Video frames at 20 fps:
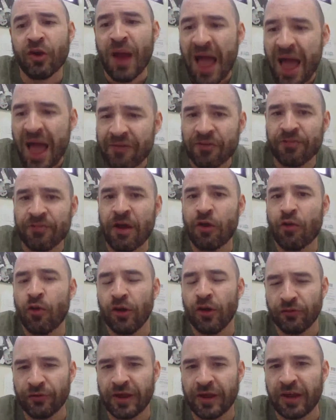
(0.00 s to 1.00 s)
And so
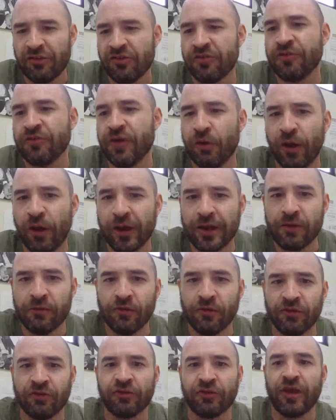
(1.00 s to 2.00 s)
having that qualification
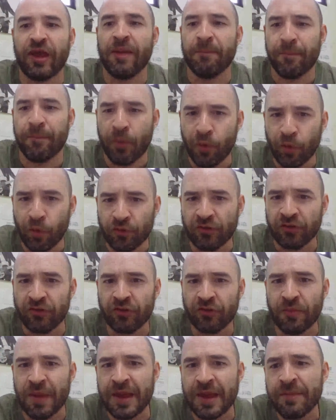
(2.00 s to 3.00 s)
felt like it was
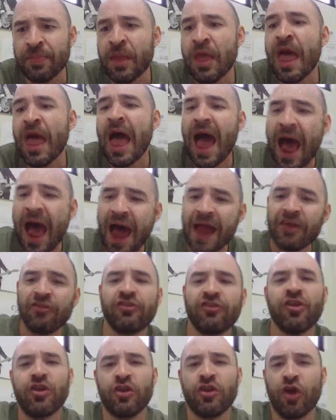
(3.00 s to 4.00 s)
important to me.
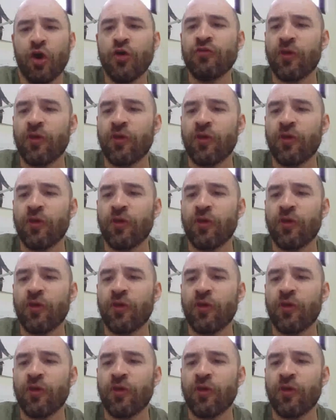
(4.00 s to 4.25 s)
And to